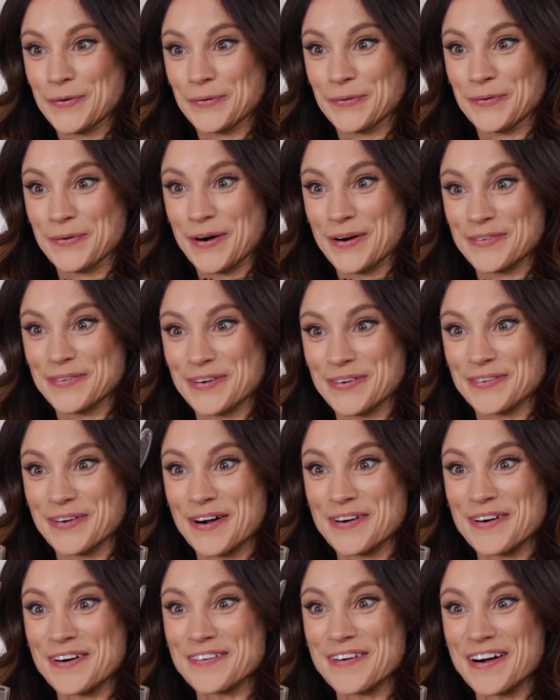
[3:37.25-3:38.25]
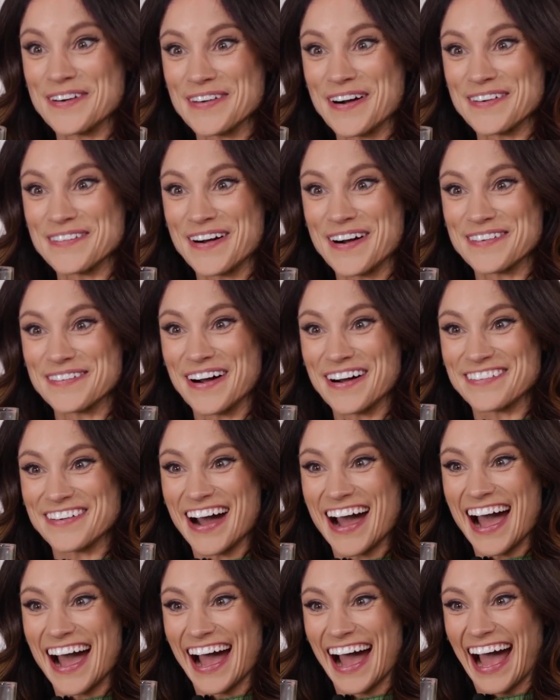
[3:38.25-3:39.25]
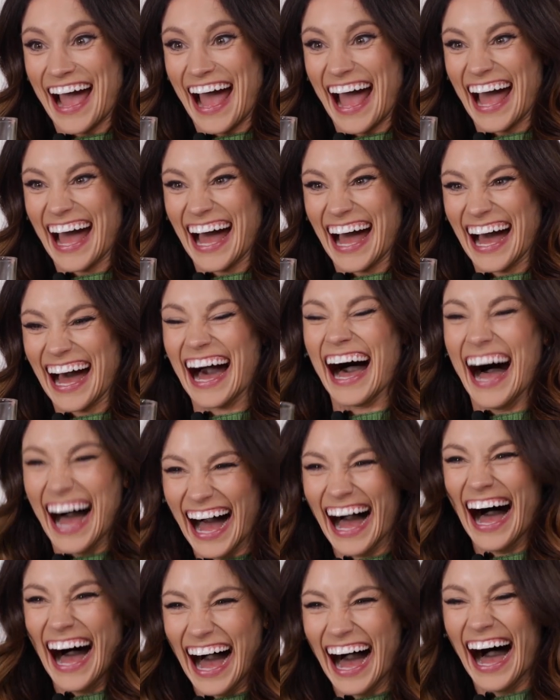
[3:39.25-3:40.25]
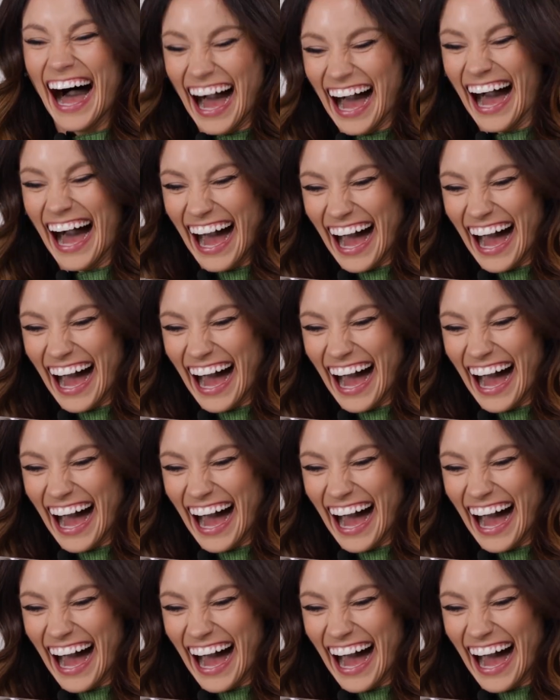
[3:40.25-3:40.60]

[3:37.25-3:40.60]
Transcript: Whoa, whoa, whoa, whoa, whoa, whoa.